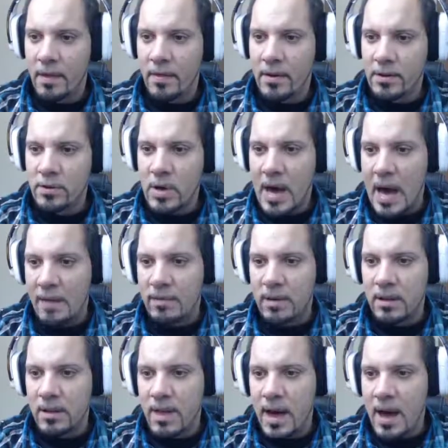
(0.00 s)
There you have
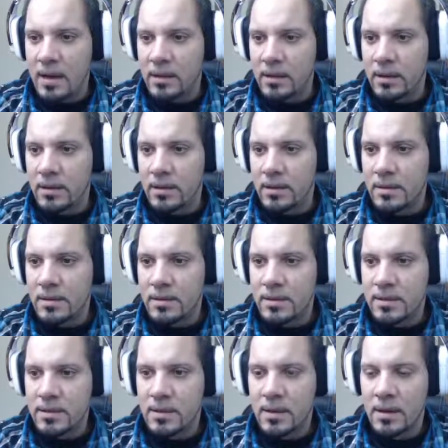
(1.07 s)
it. That
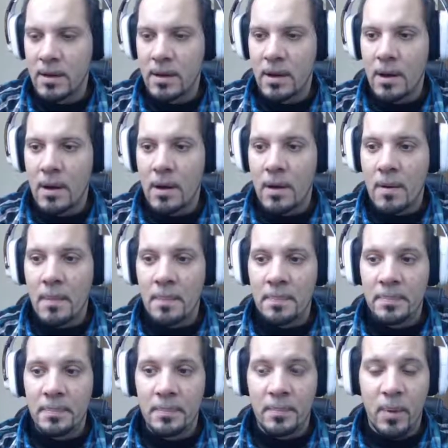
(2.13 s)
is
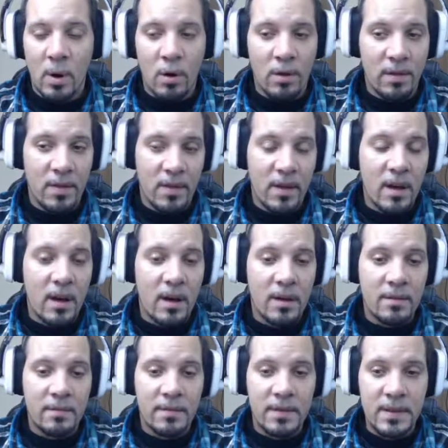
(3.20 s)
both
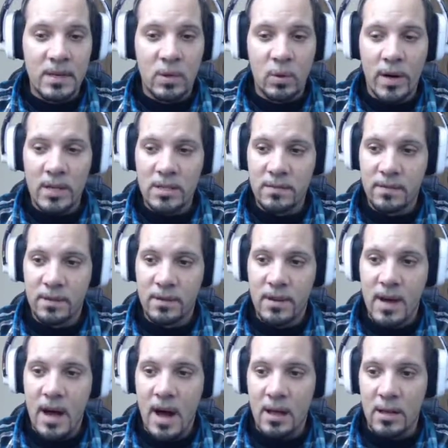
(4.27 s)
of the quests for
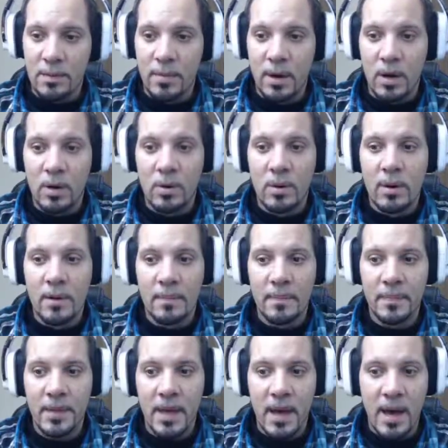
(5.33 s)
the hollow bow
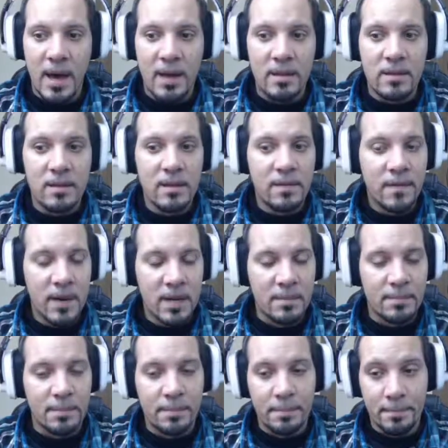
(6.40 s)
and the
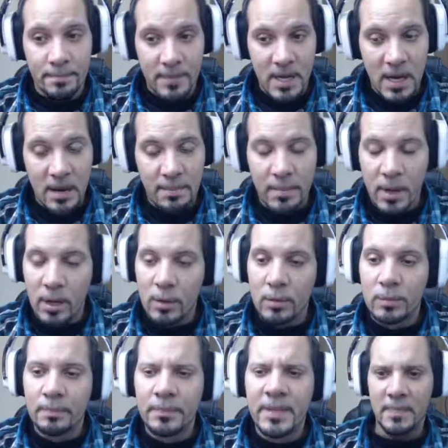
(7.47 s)
Phantom bow.
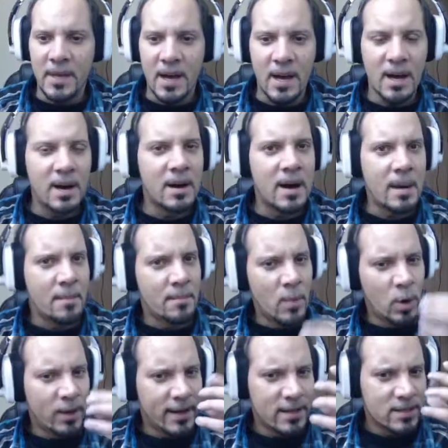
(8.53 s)
I'm
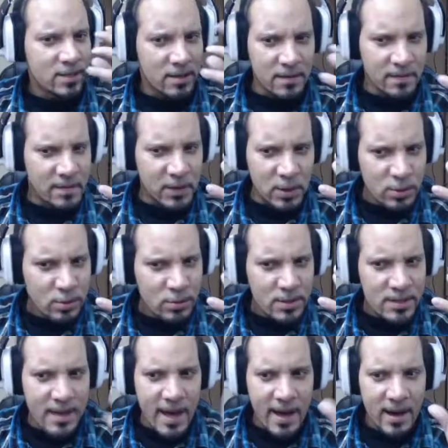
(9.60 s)
more or less
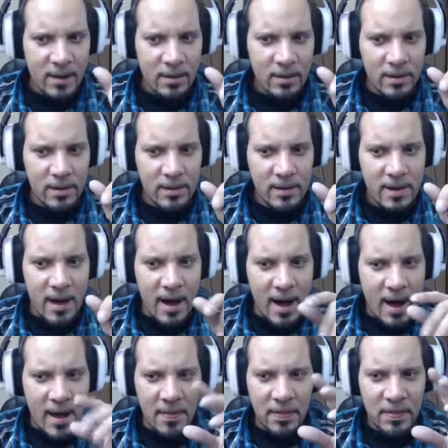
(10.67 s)
confused now
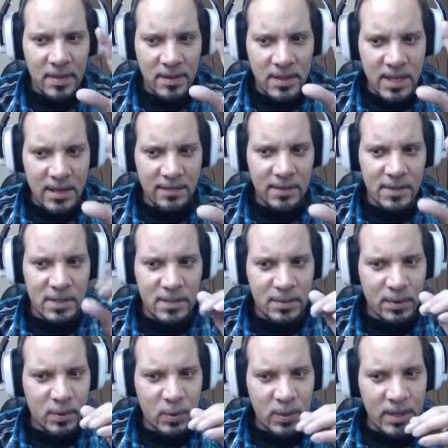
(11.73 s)
on the difference
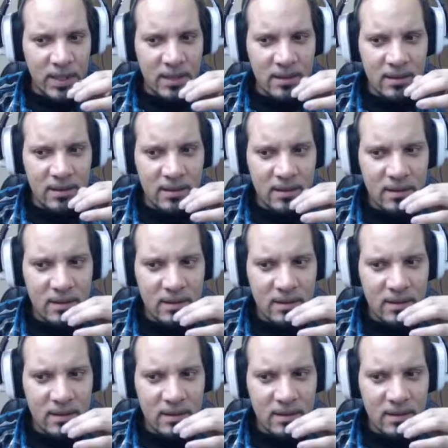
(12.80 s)
between